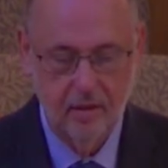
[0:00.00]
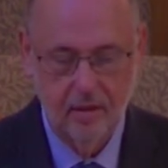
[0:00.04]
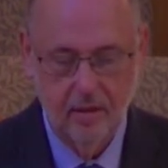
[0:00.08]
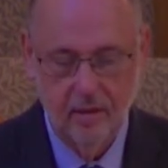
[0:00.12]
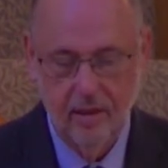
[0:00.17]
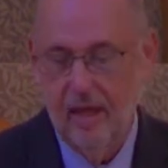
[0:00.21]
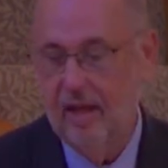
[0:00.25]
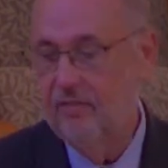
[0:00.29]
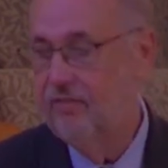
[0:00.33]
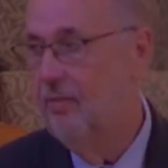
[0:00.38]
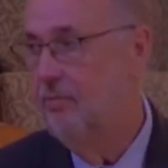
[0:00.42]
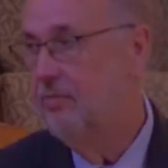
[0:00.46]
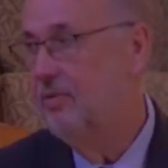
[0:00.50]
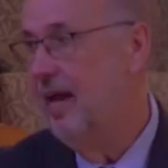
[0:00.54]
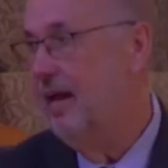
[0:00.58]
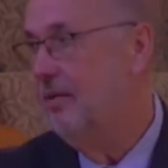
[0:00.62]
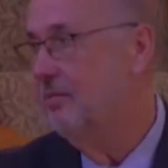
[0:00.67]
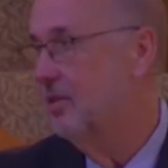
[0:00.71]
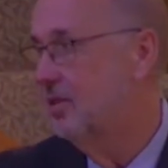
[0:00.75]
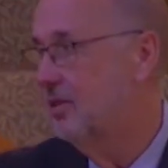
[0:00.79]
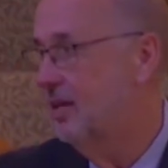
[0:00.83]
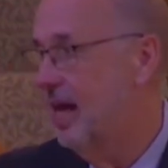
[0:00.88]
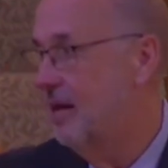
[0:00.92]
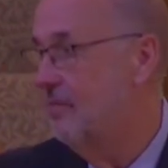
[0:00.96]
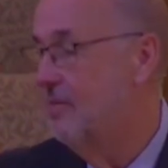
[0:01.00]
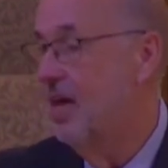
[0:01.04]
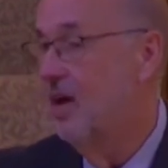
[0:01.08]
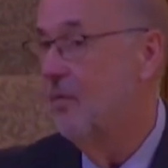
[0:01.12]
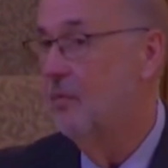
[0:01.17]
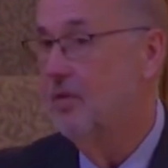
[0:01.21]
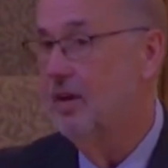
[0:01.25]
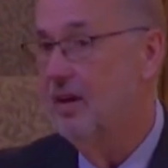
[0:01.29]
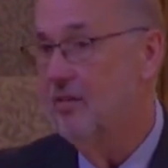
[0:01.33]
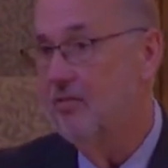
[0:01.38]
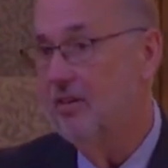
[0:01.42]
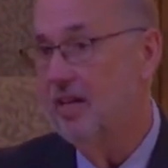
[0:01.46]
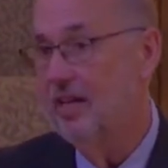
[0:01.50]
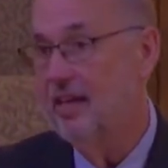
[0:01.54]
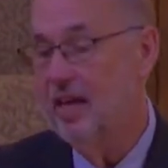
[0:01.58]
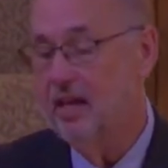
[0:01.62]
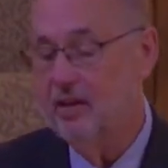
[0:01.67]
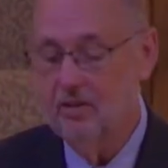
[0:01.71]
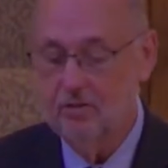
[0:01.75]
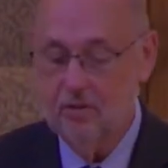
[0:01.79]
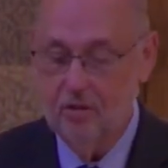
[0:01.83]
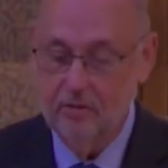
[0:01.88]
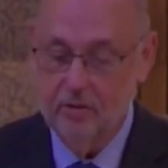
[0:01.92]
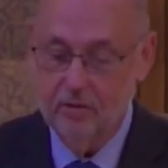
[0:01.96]
And from time to time, we really ought to
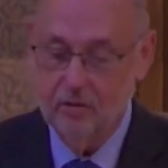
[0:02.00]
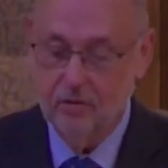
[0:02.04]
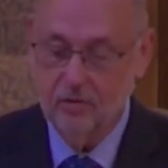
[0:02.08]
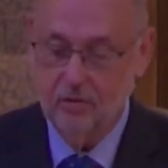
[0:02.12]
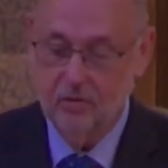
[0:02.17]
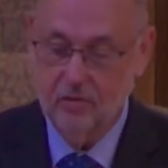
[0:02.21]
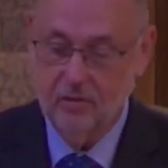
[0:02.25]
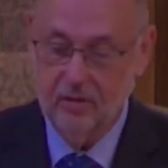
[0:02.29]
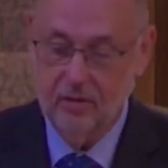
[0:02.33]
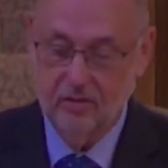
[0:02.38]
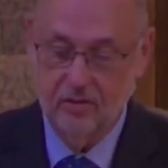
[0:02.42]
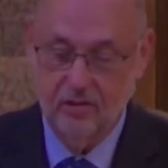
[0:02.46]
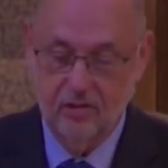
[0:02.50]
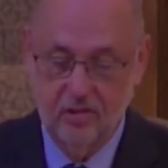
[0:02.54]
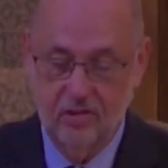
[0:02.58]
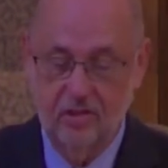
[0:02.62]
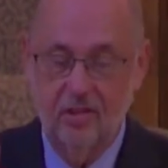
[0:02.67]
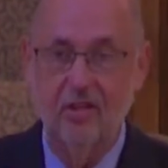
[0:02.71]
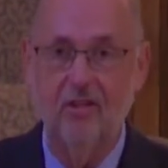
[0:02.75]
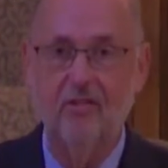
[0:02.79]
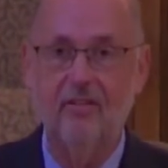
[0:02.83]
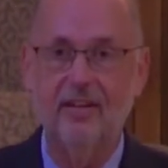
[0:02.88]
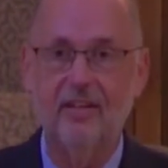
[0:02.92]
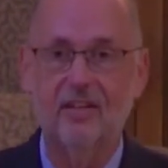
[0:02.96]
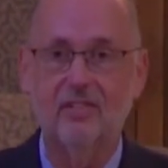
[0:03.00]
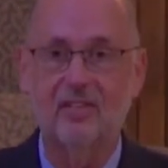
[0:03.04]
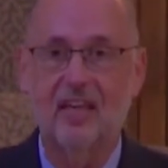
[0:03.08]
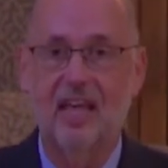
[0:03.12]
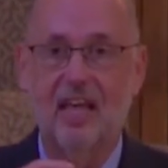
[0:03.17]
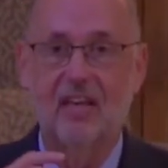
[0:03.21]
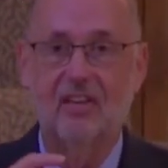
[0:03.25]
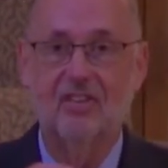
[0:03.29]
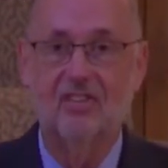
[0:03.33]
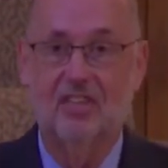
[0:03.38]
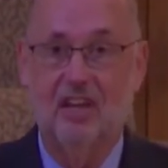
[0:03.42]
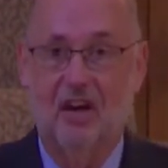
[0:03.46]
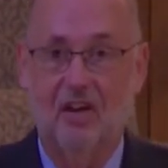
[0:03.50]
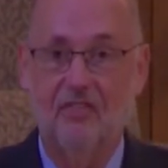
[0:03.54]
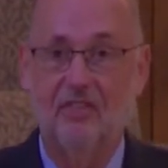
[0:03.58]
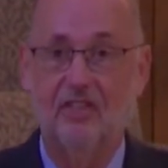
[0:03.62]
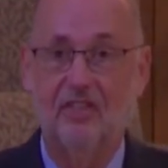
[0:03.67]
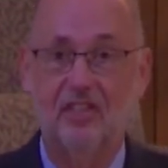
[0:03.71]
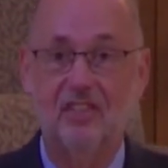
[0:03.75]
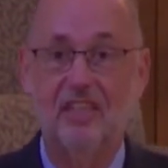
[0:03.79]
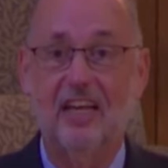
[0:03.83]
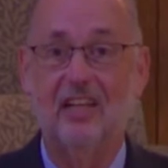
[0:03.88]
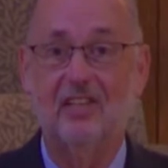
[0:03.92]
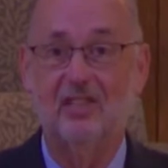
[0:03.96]
do a, a serious self
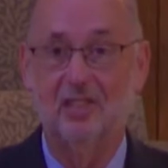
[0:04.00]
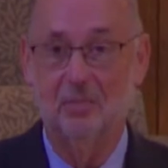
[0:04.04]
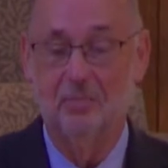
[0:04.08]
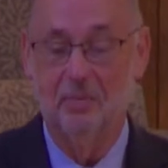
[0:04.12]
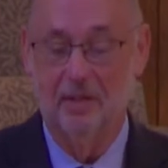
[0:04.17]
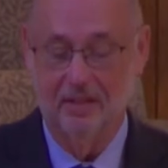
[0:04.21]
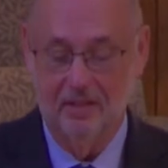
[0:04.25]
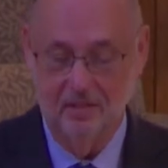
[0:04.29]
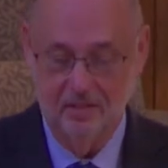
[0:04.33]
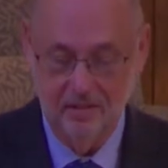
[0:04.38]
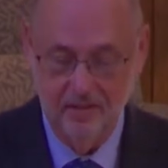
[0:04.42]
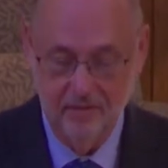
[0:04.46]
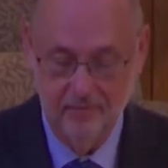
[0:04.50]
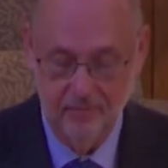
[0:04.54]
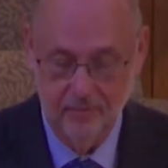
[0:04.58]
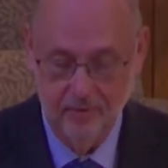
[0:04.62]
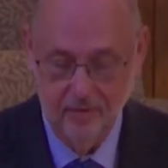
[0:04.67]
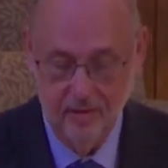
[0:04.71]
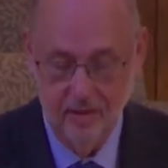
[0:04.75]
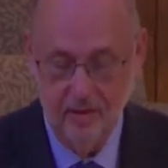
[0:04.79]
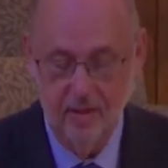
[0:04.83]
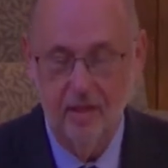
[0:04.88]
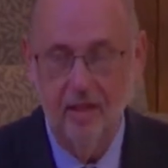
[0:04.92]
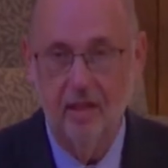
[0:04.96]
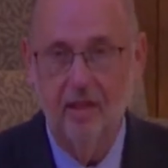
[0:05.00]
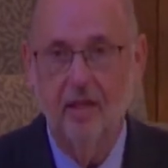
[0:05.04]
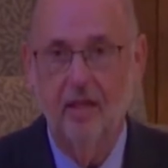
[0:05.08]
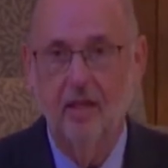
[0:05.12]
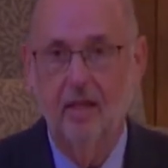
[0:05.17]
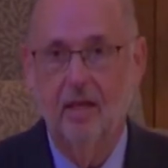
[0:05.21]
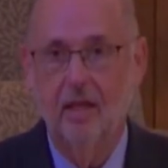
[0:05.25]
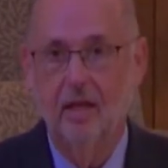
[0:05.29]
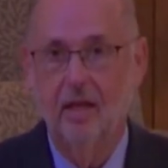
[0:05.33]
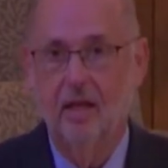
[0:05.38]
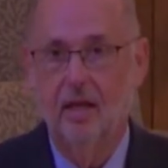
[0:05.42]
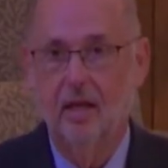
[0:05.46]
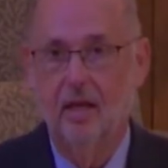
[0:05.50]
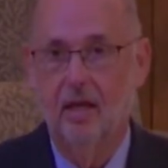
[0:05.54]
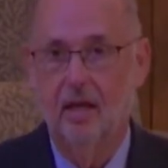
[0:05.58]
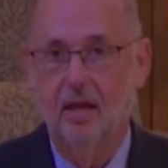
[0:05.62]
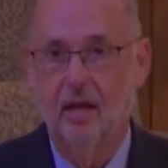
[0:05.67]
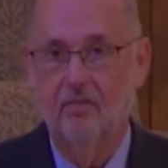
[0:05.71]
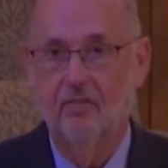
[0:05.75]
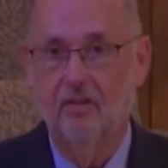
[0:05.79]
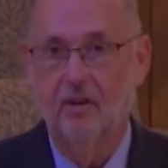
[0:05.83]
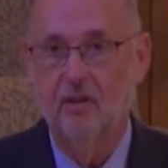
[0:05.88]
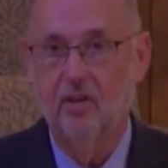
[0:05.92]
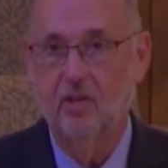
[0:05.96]
assessment
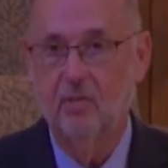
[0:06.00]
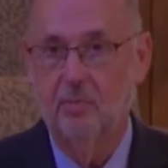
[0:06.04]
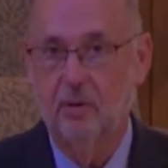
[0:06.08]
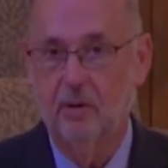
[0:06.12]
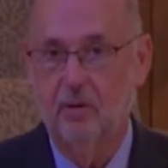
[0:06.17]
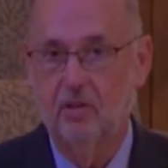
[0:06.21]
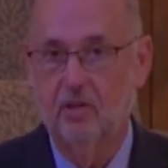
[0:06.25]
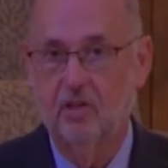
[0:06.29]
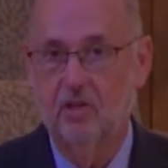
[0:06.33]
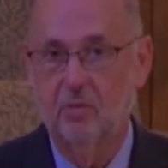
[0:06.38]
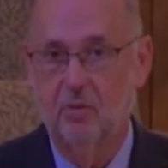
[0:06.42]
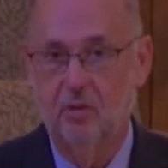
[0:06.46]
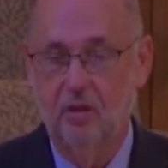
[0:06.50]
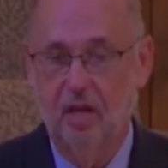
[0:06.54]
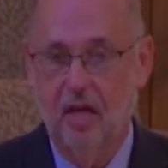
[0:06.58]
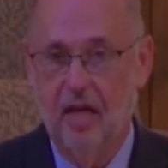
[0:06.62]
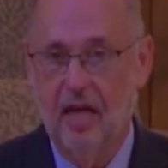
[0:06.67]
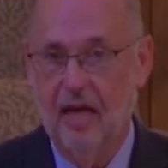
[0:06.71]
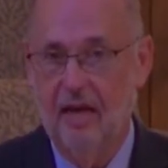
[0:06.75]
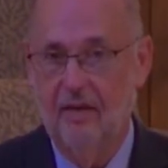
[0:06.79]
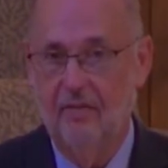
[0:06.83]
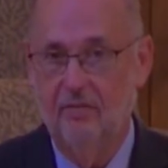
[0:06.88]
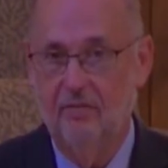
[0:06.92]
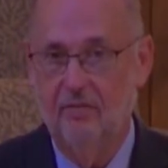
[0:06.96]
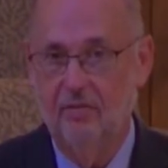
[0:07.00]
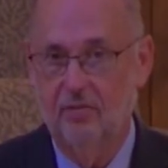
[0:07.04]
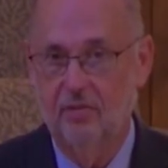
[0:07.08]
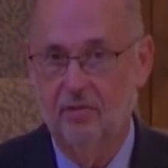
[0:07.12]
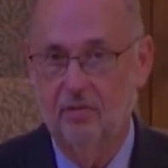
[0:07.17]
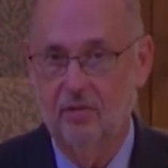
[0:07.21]
of our spiritual lives.